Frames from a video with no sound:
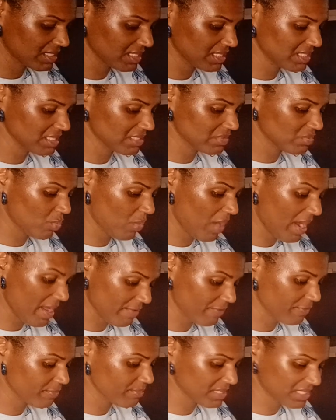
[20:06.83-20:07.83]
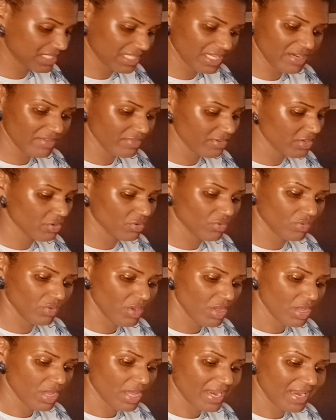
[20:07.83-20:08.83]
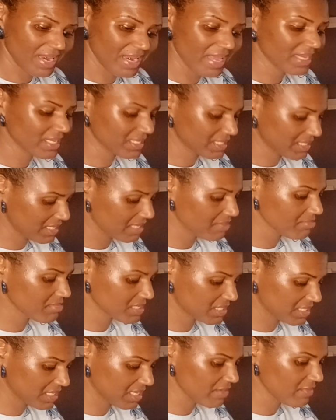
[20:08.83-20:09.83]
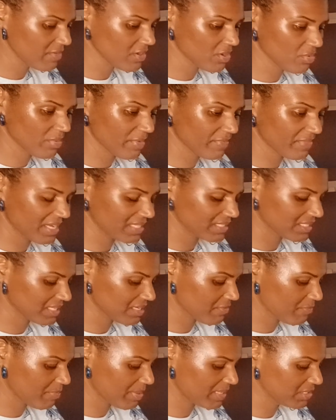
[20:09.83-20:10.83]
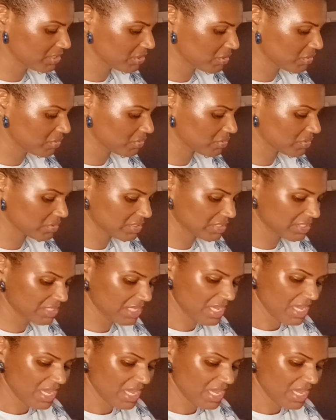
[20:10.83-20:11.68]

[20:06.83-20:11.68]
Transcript: this is wife material legacy material with that ten of pentacles